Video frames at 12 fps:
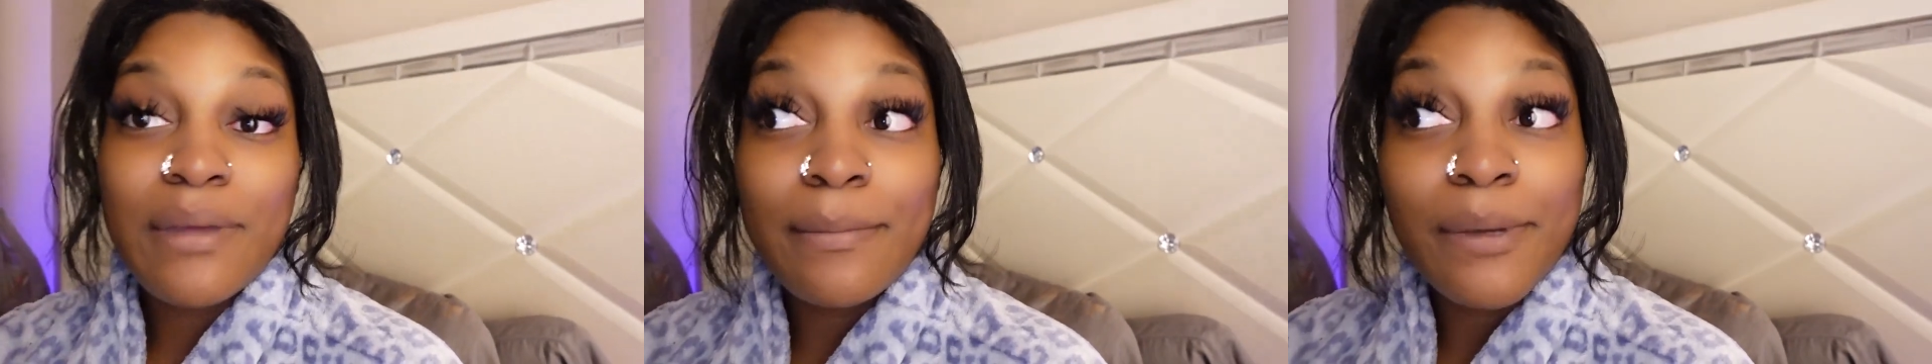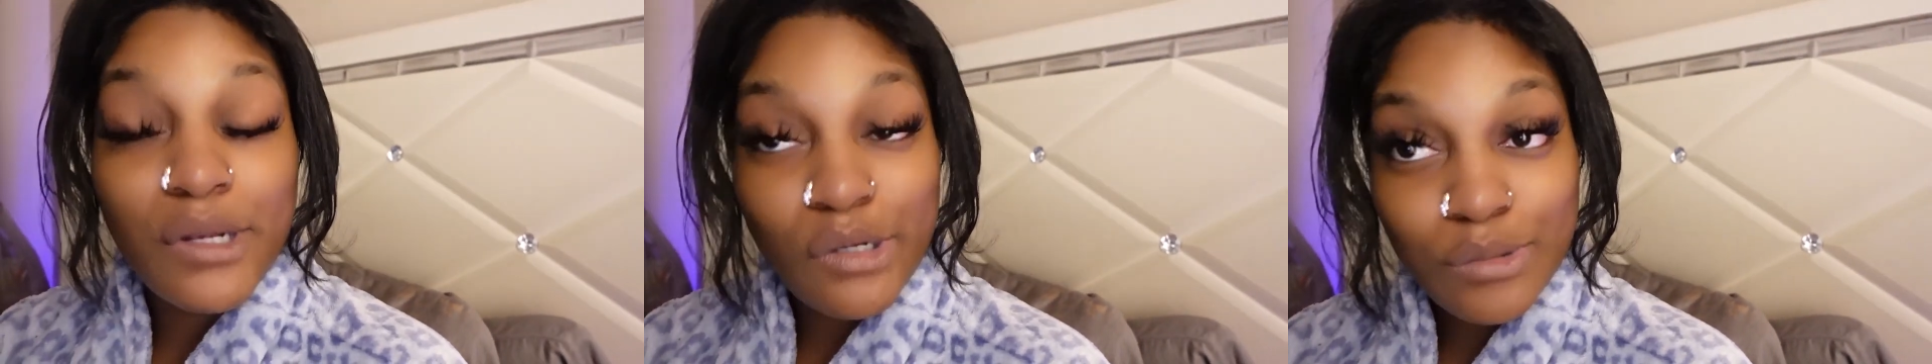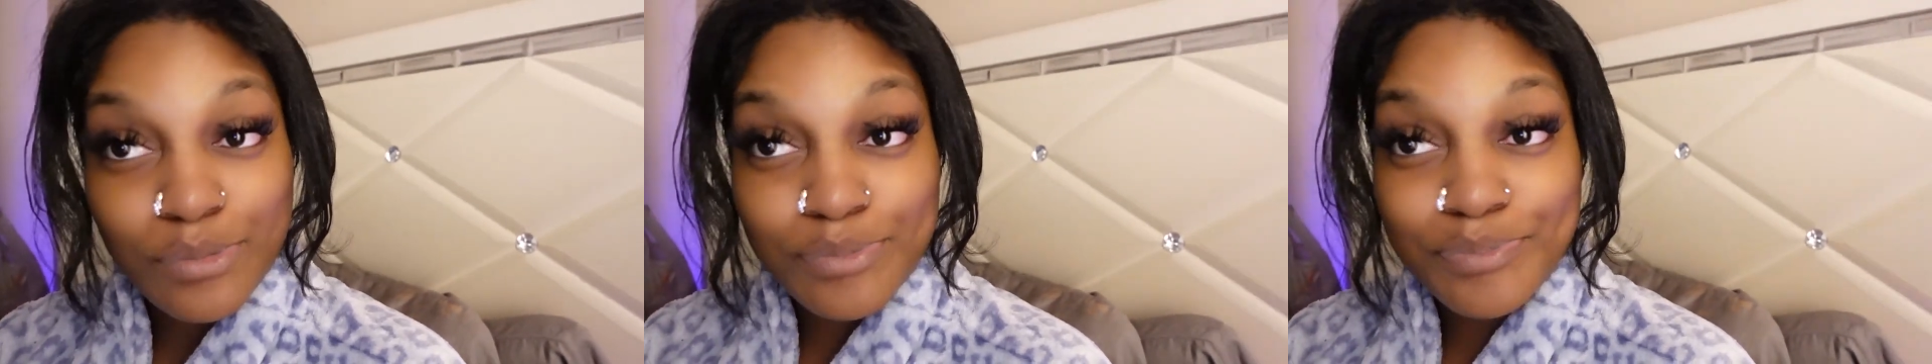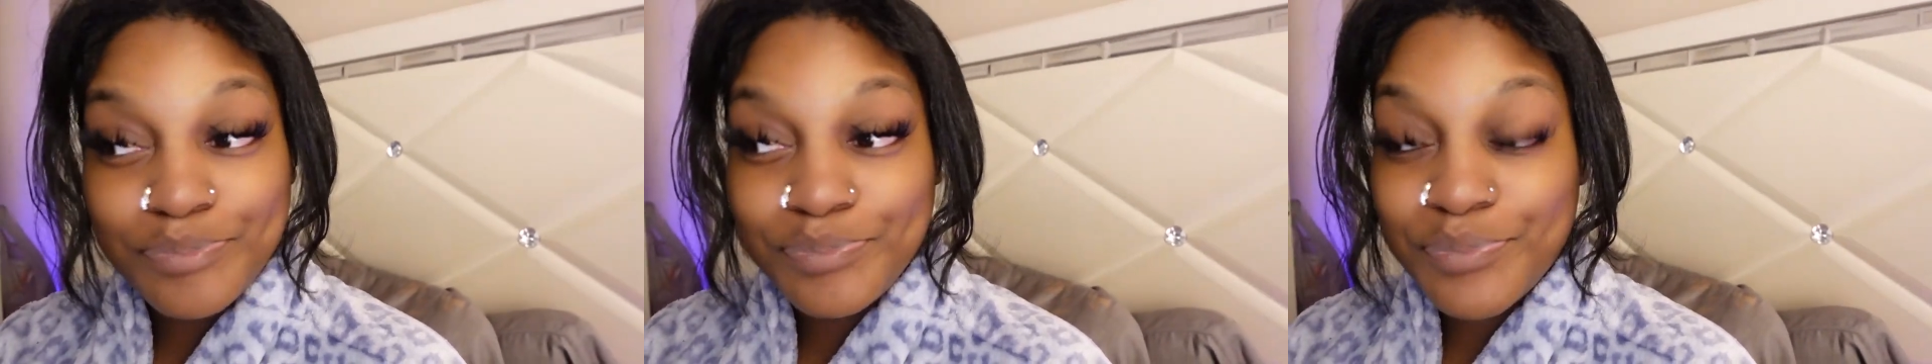back better,
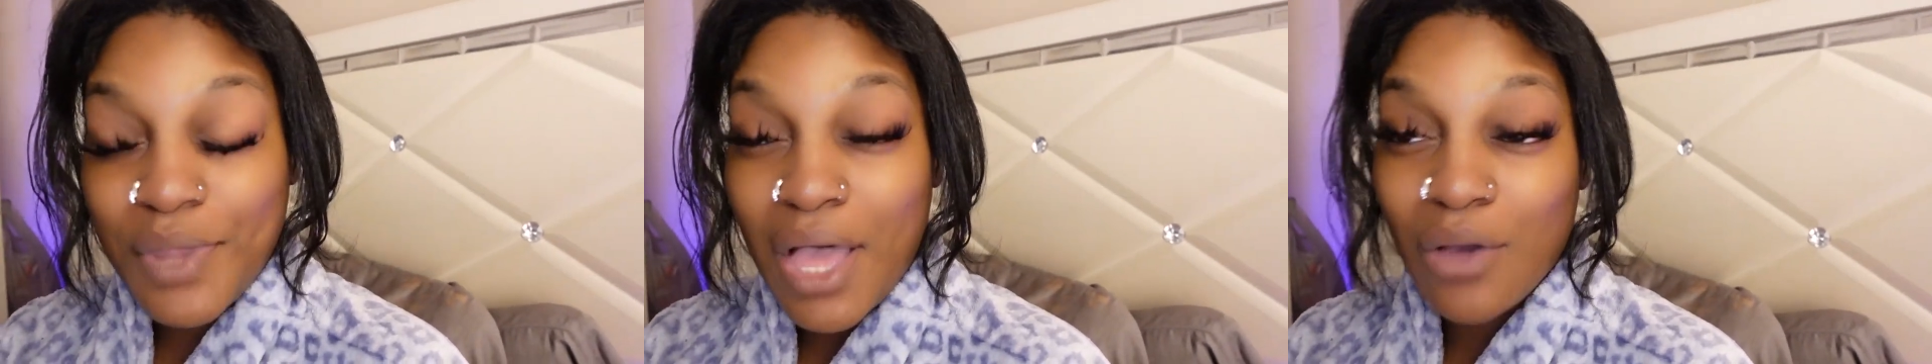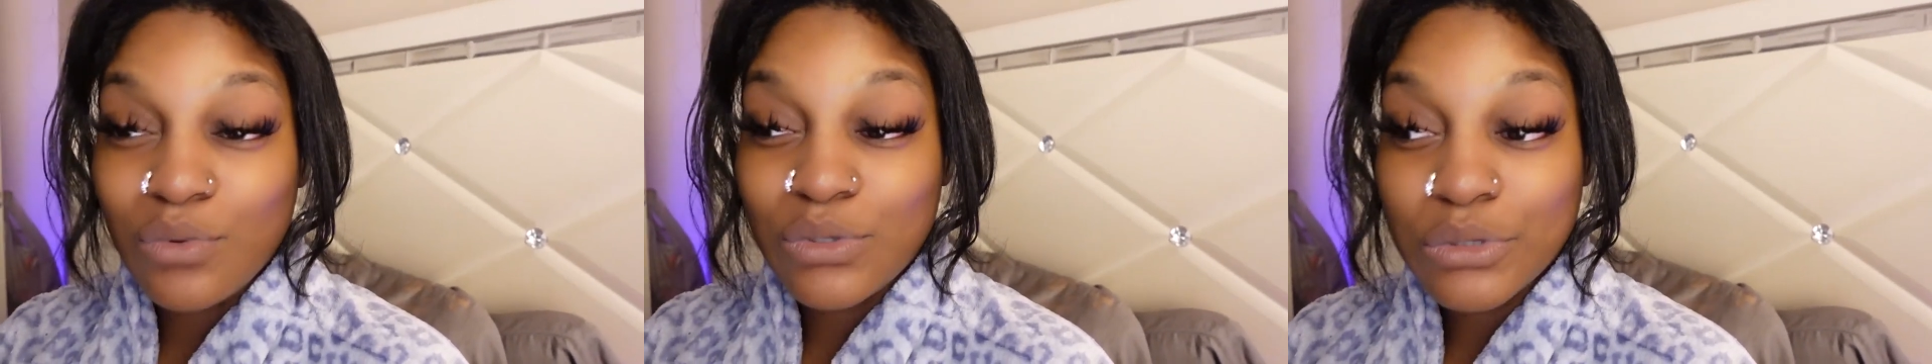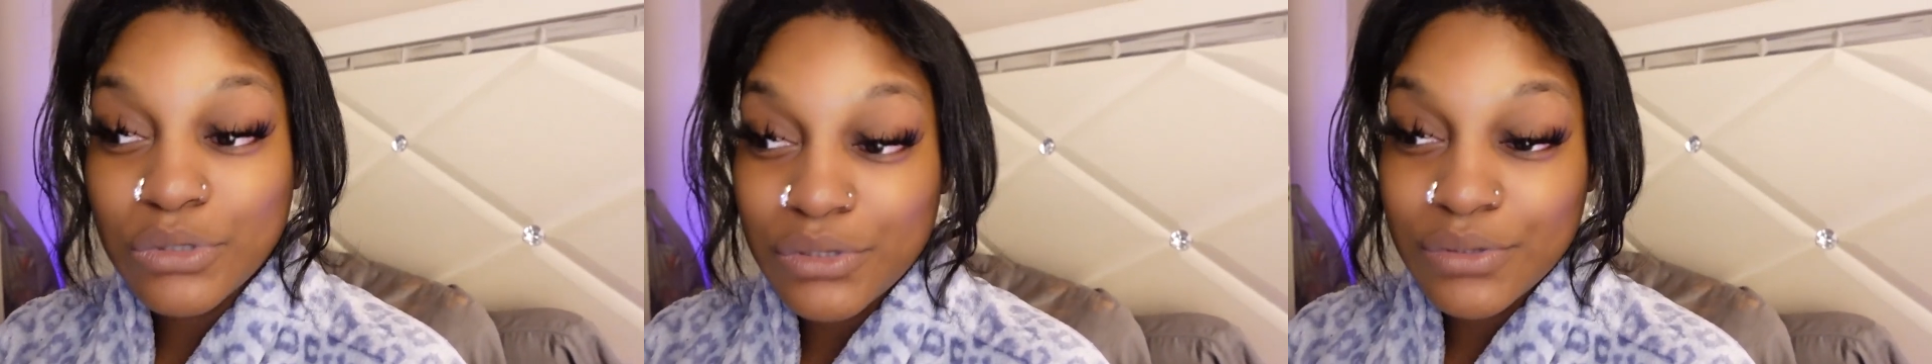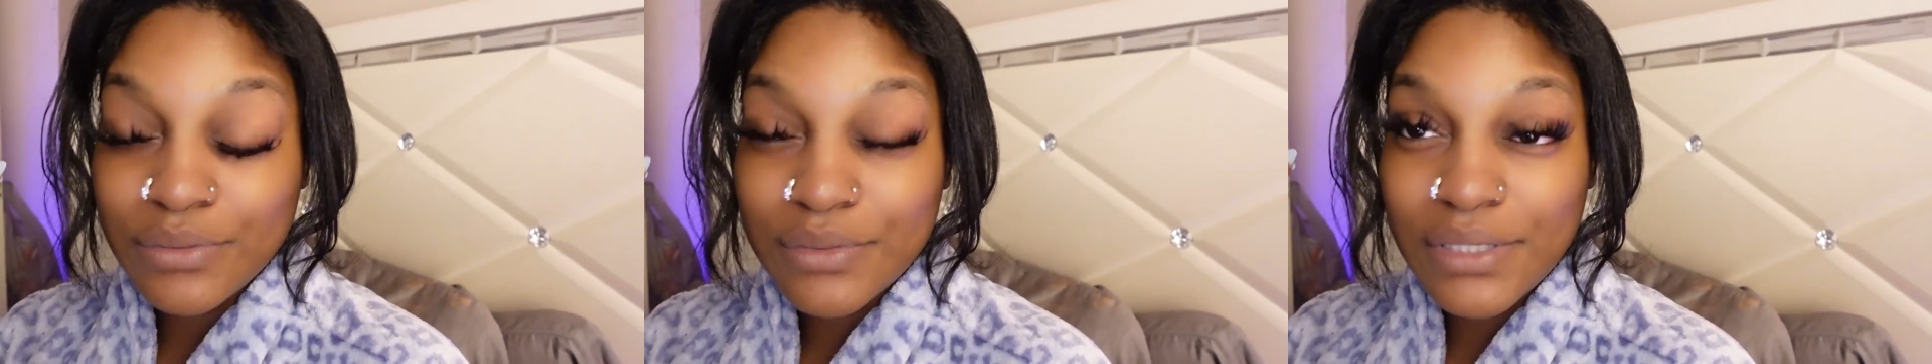I will